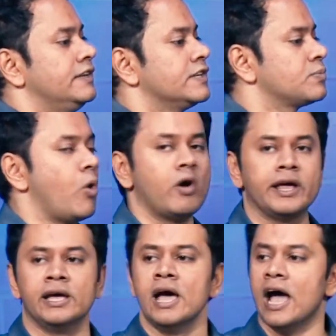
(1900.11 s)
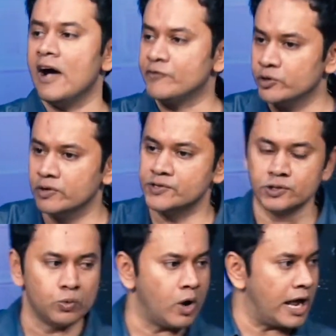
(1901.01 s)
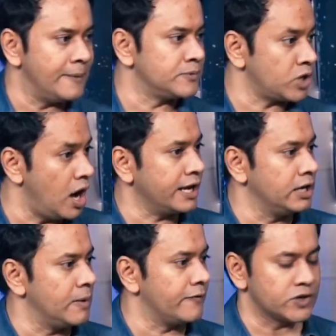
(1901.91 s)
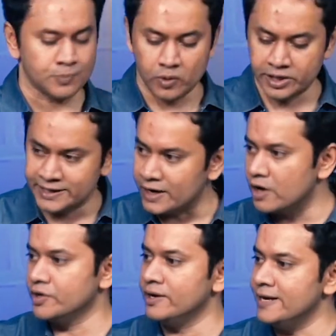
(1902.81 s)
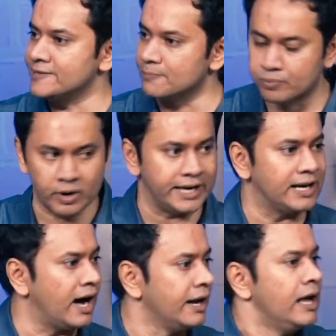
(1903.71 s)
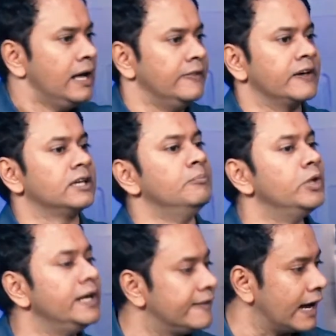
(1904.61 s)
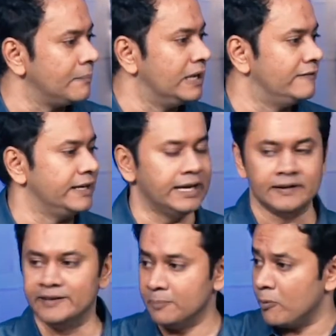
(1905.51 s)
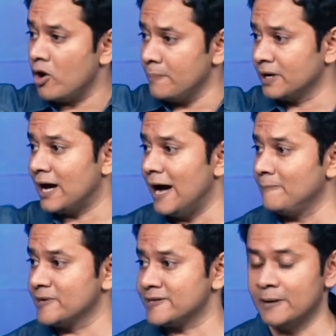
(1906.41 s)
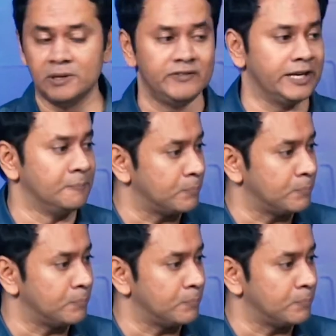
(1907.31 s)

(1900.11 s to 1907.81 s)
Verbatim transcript: This morning, after you've listened to what I'm talking about this morning, get on your knees and pray, God, in the community that I'm living in, the apartment complex that I'm living in,